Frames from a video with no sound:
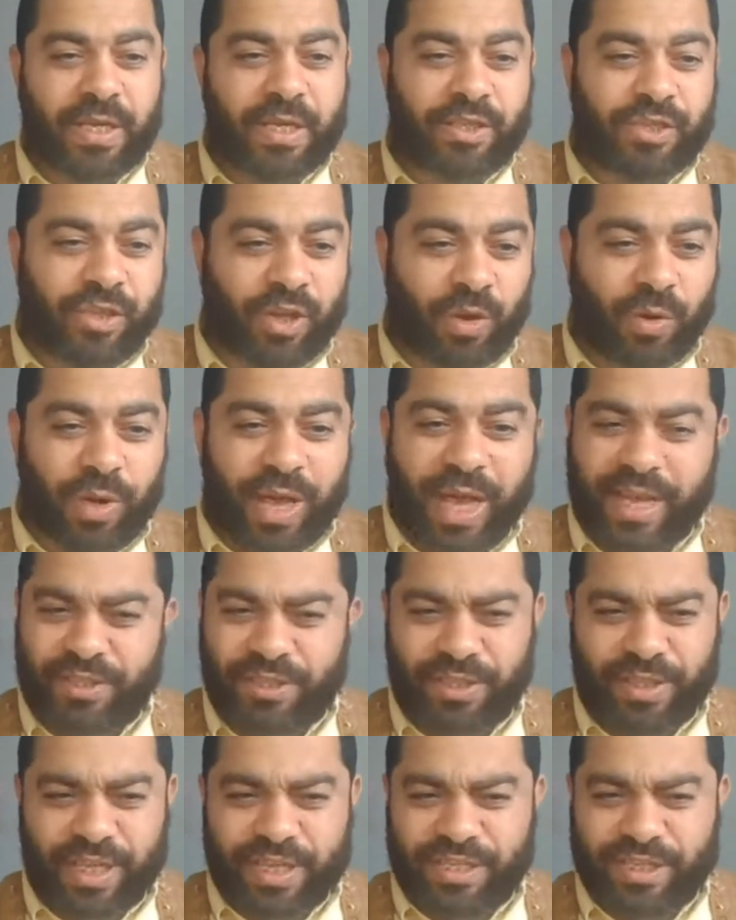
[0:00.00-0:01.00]
So as
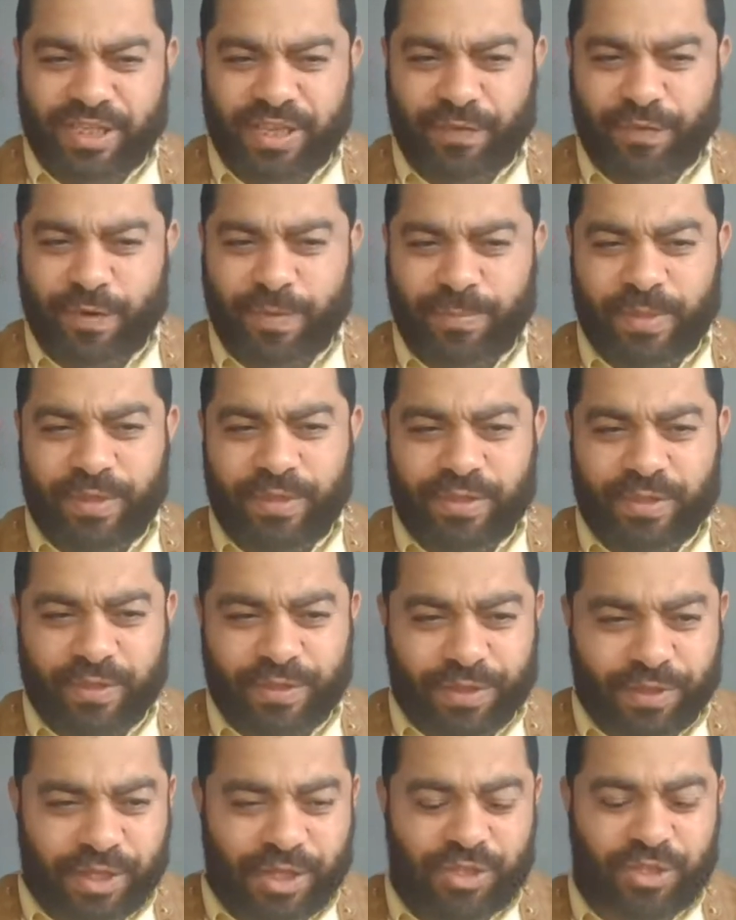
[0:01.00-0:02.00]
you can see from the
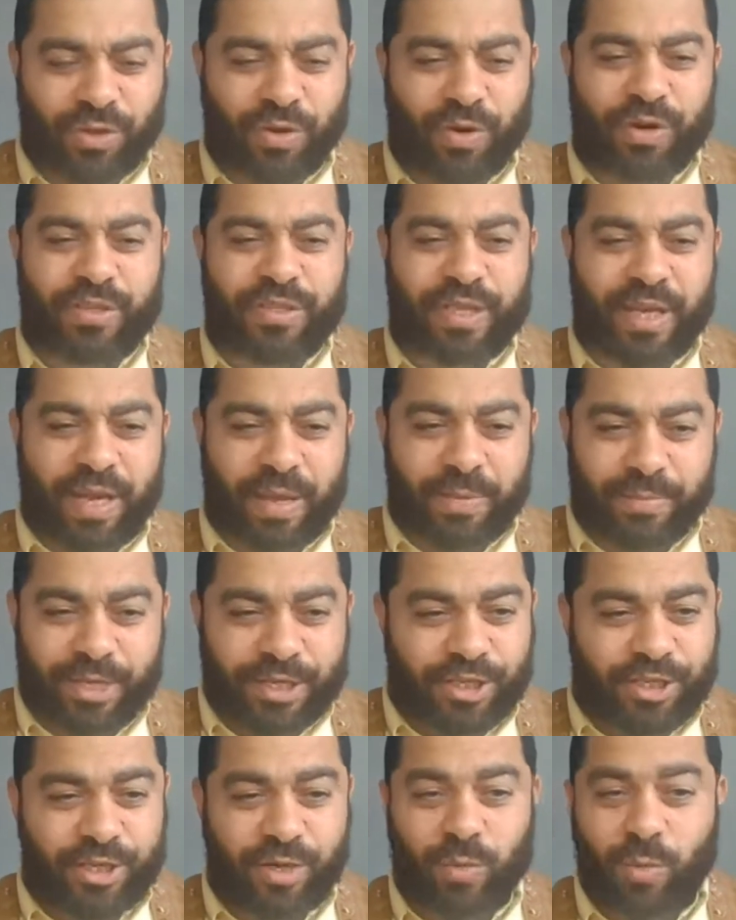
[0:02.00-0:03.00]
three stories that I
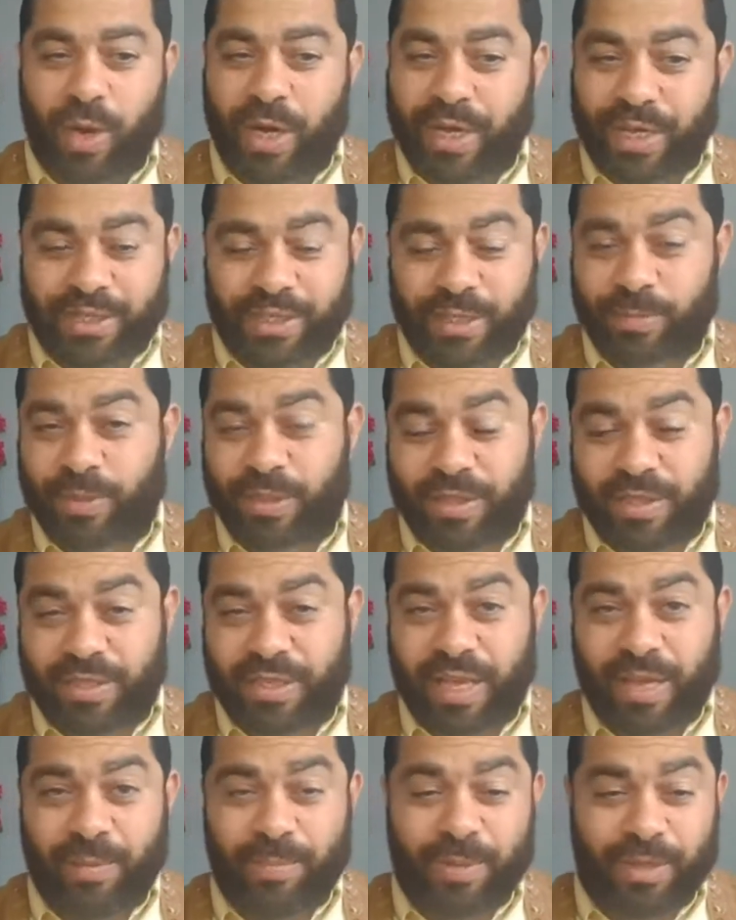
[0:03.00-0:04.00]
mentioned, one accepted
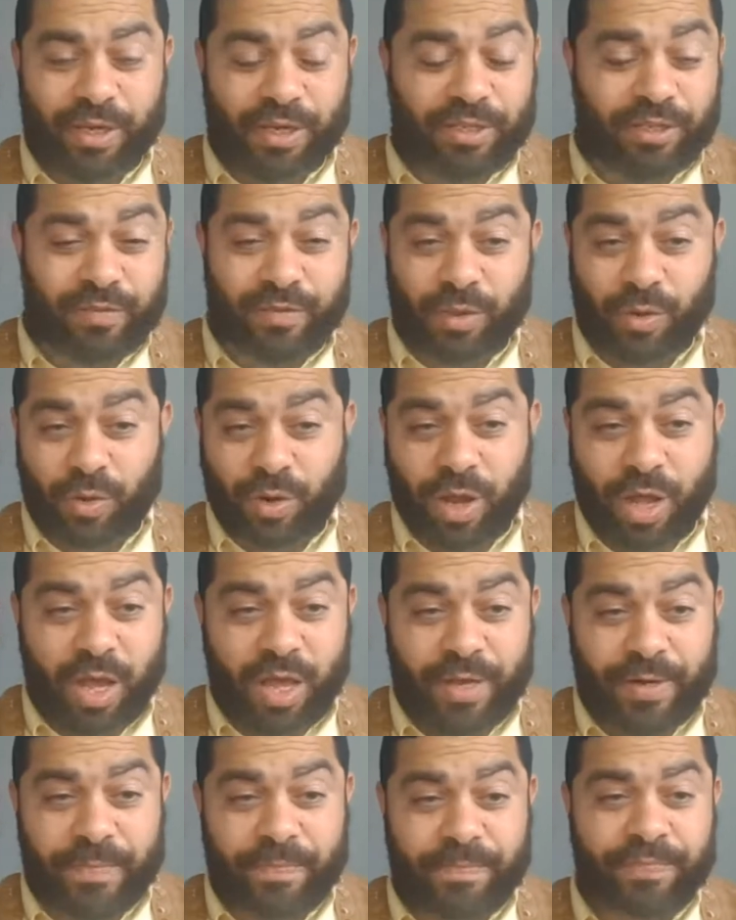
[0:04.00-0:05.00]
Islam because of the
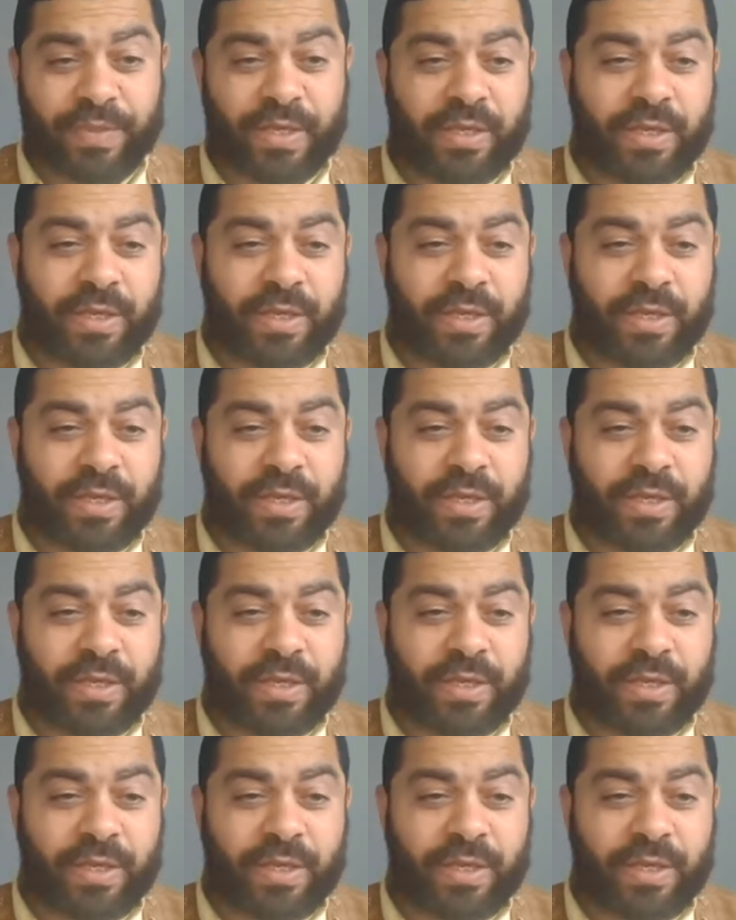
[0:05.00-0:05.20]
Quran.